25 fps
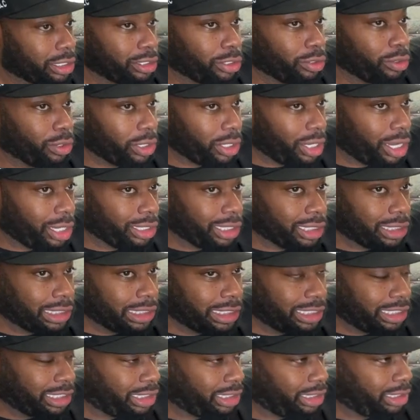Doing all this,
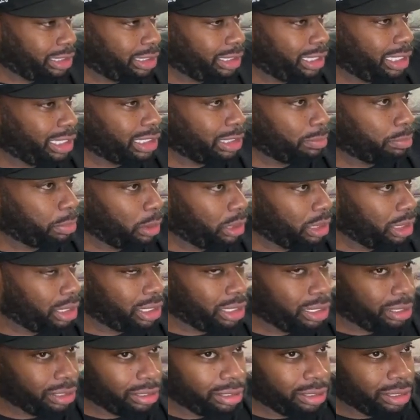this,
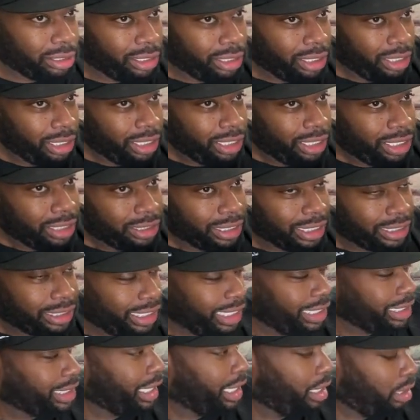uh, the
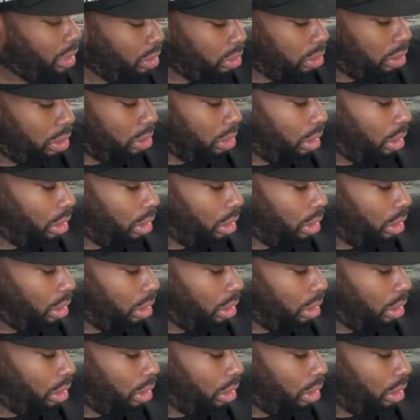detail. Oh, hold